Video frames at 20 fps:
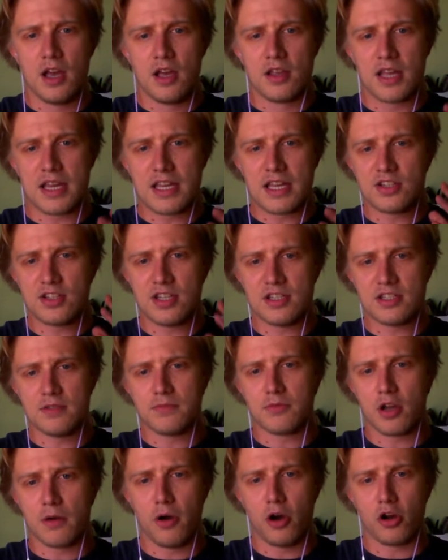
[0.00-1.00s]
each system
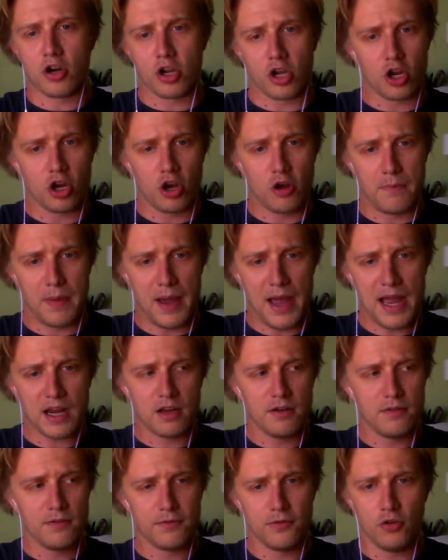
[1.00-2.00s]
component can go back
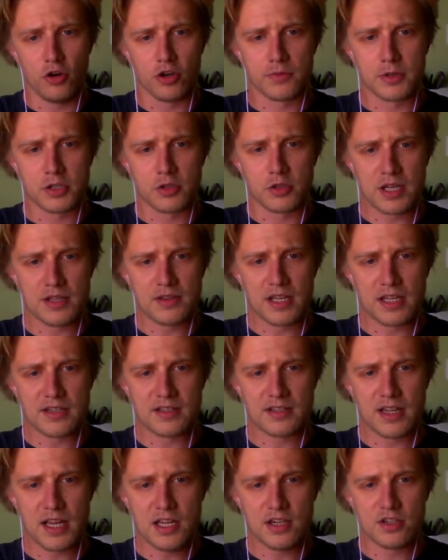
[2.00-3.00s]
and forth between these
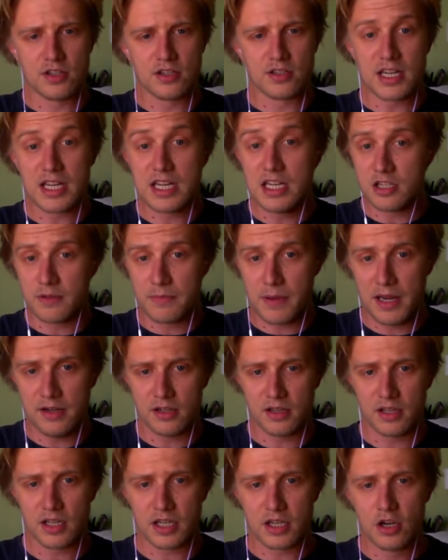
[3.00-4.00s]
stages
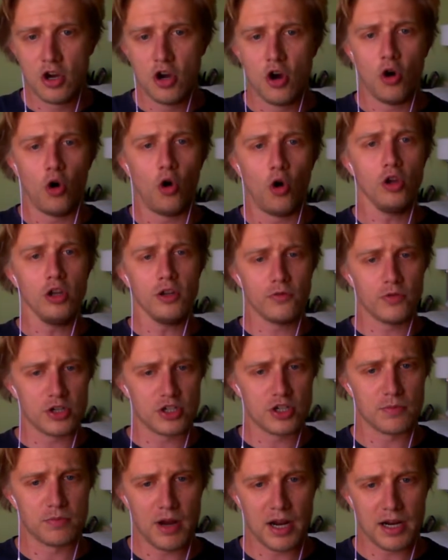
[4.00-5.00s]
independently, all of which
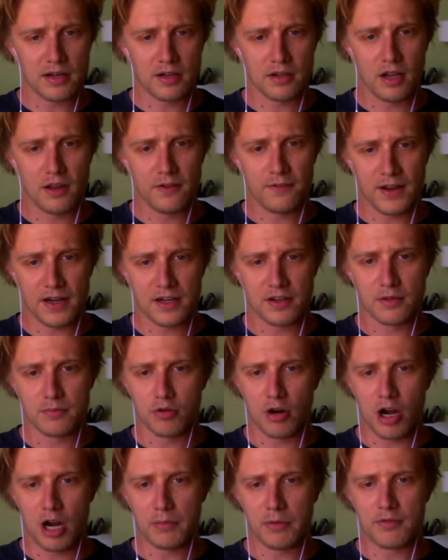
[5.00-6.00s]
affect the
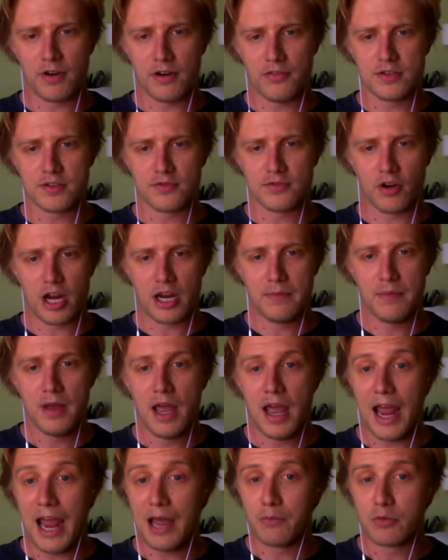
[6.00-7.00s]
primary reference frame
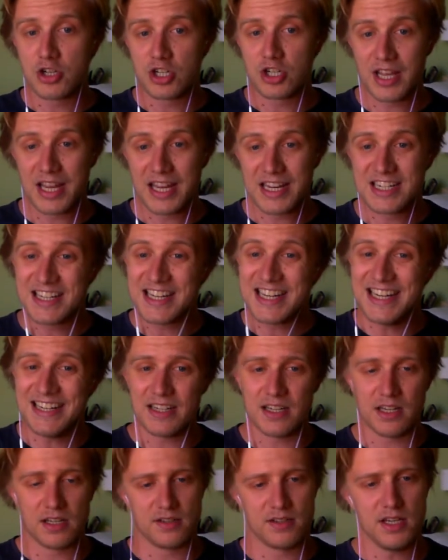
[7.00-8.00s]
and which stage it
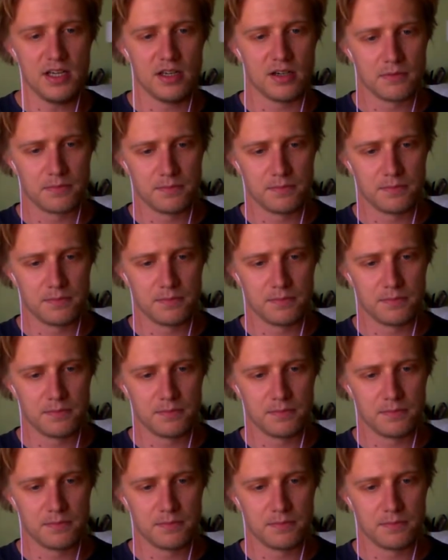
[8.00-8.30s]
is in.